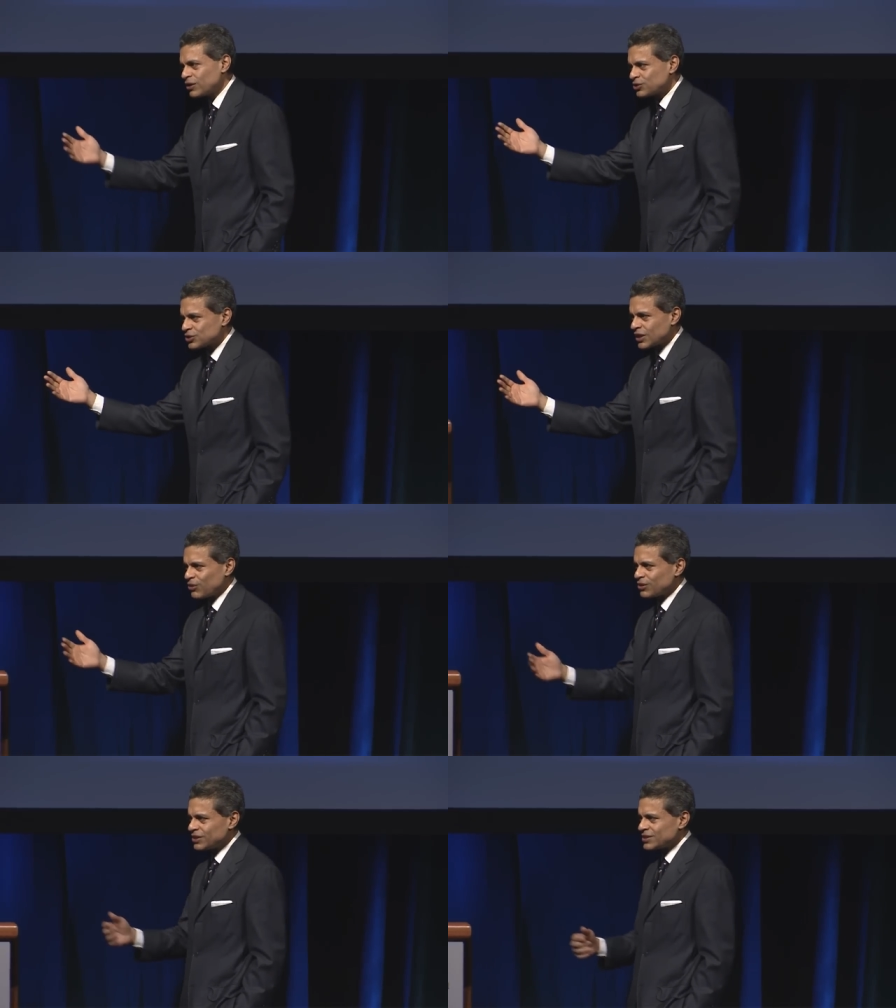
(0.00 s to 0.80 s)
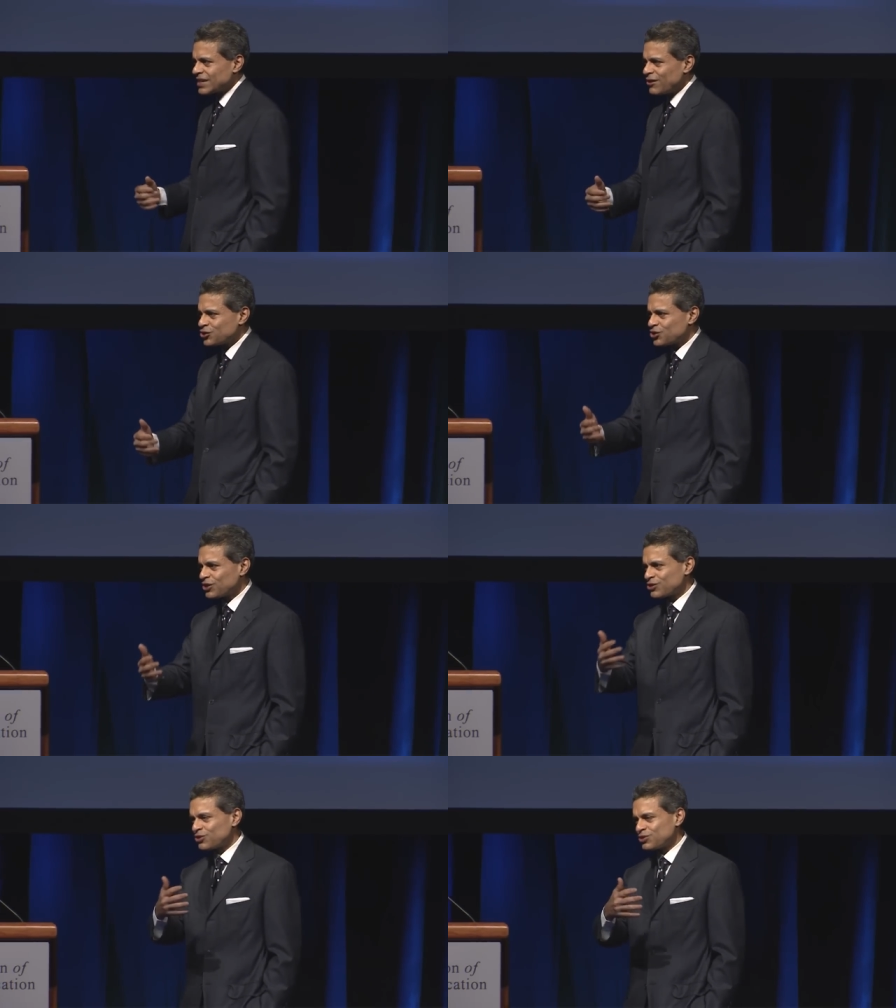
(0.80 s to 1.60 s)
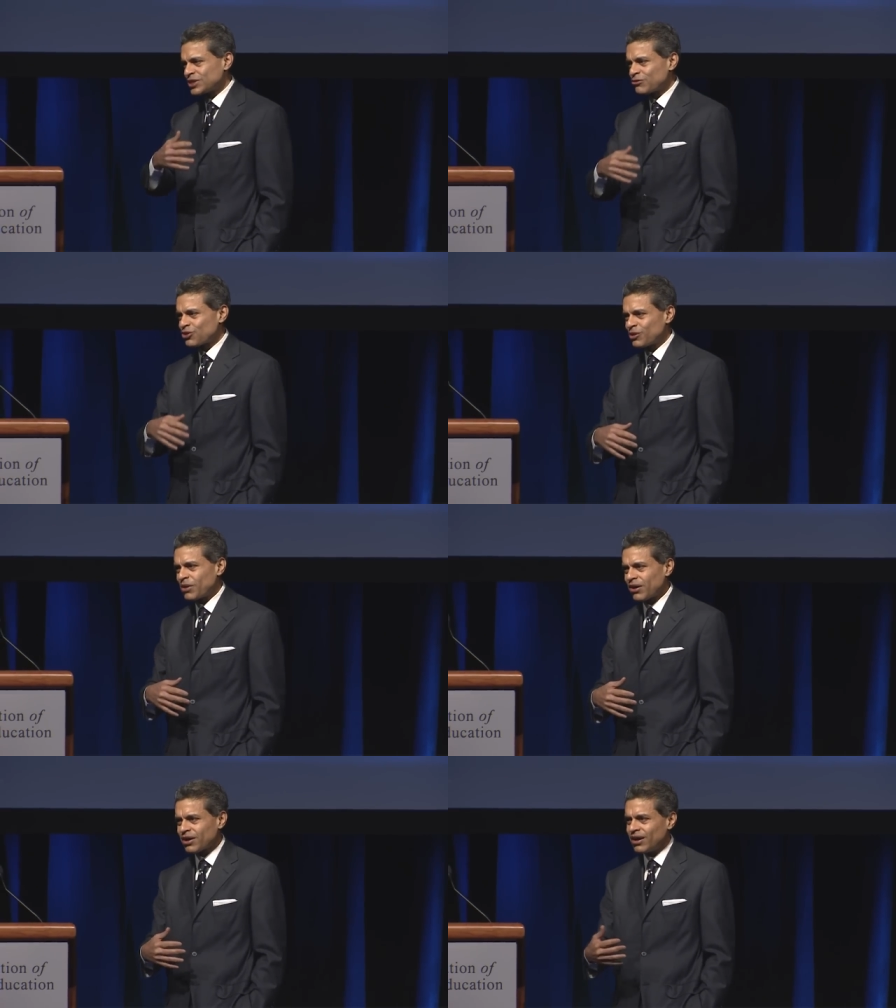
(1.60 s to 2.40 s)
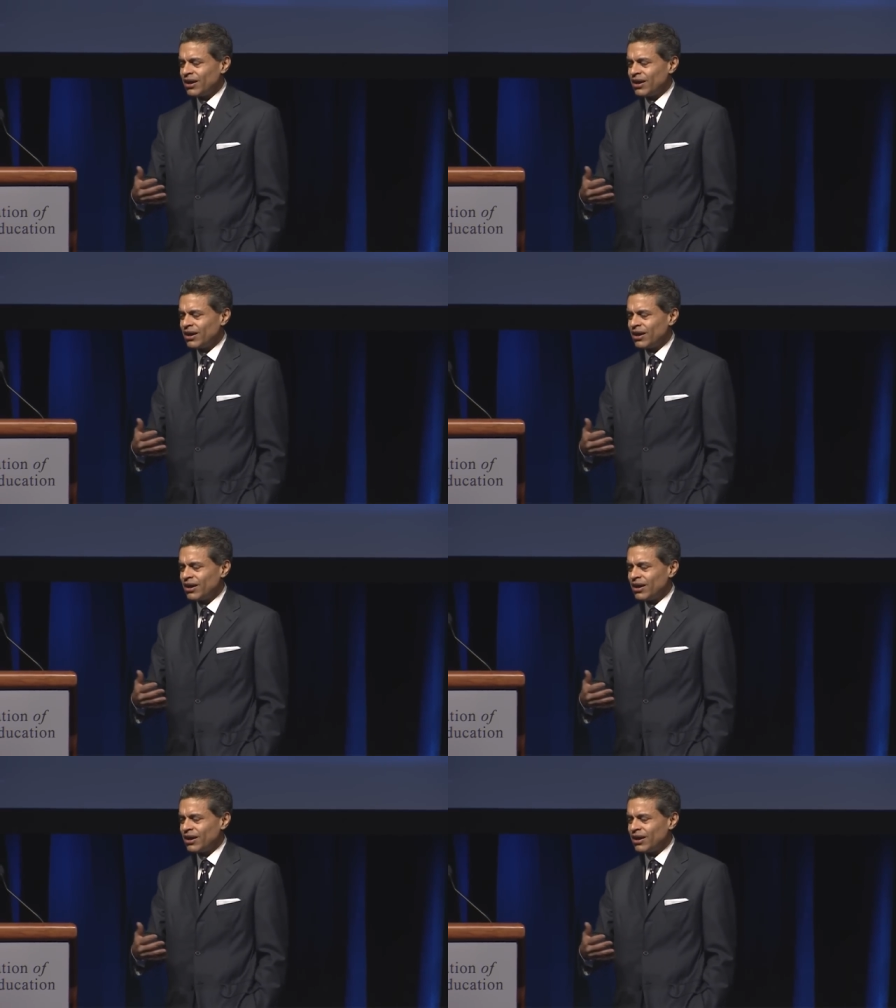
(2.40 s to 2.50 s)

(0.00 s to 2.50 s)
to Southeast Asia to Central America.